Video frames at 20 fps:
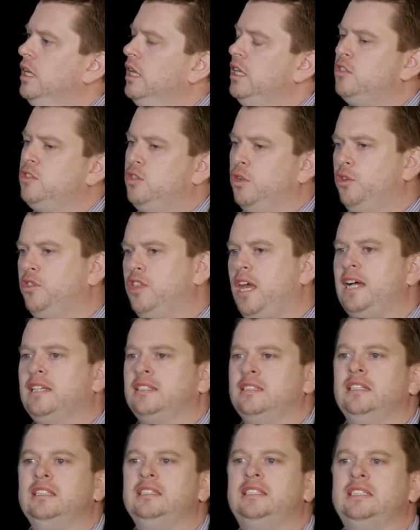in
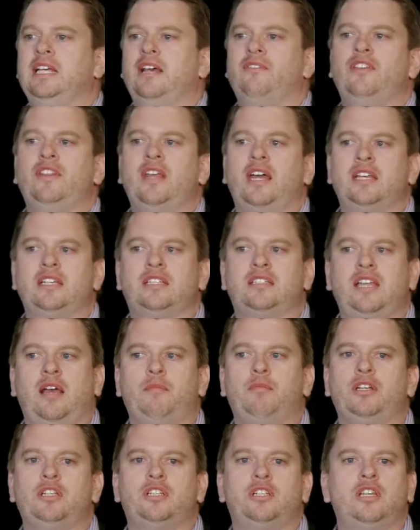2007, they
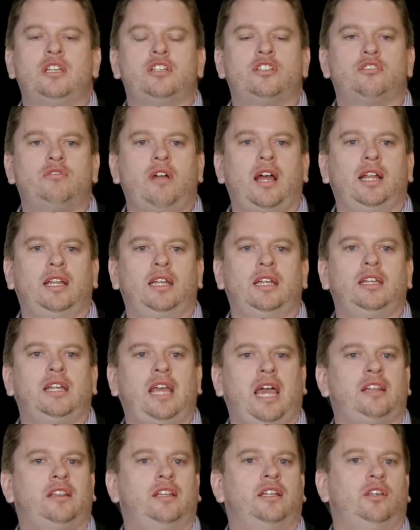established the Australian
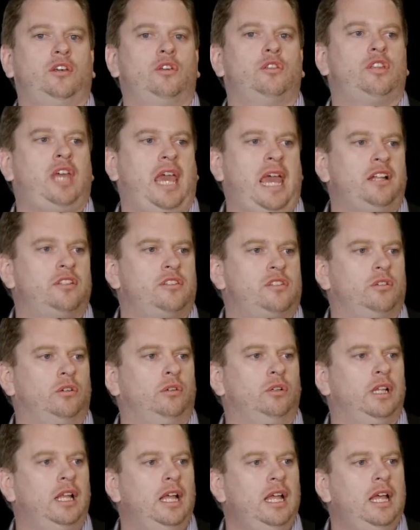Catholic Youth
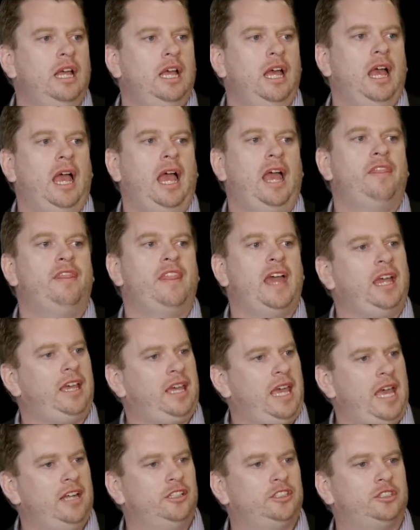Council, and that
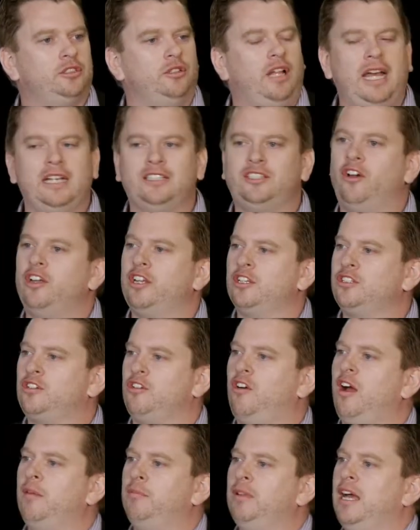council, as I
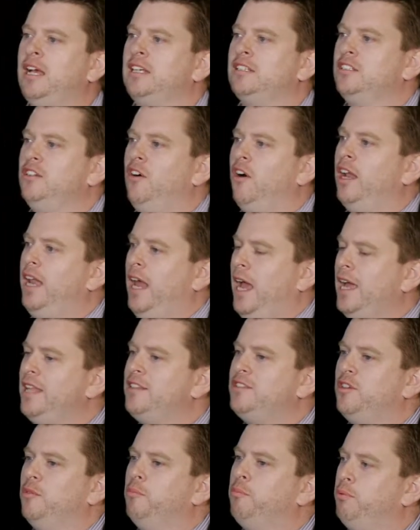described last night,
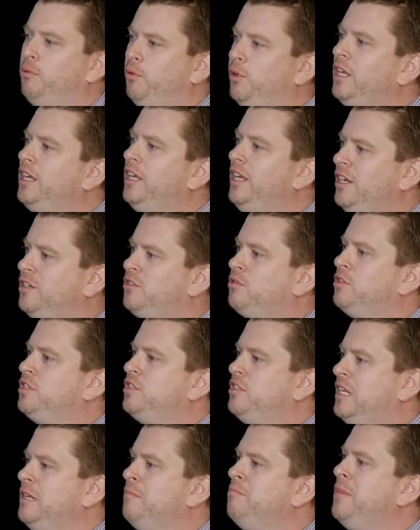had some pretty
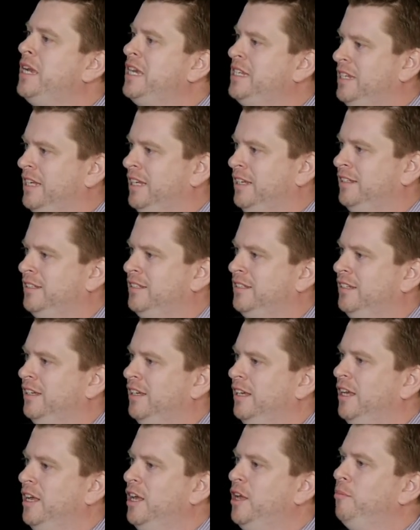interesting meetings.
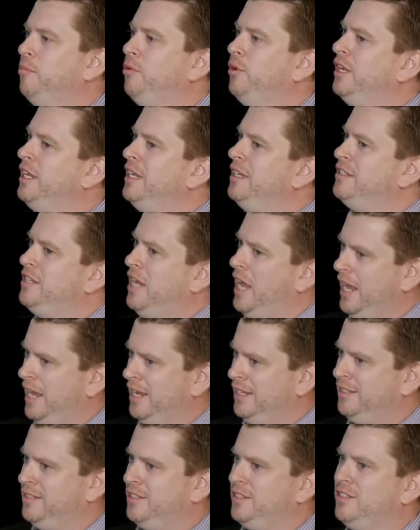Pretty
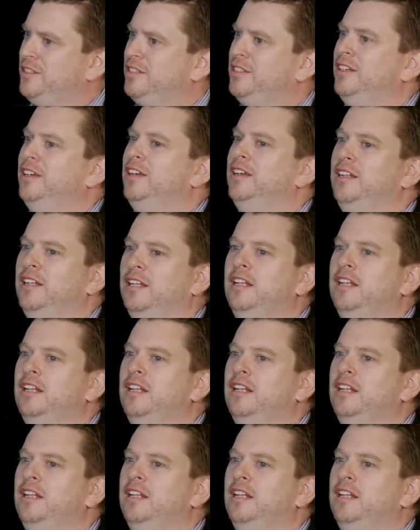tense,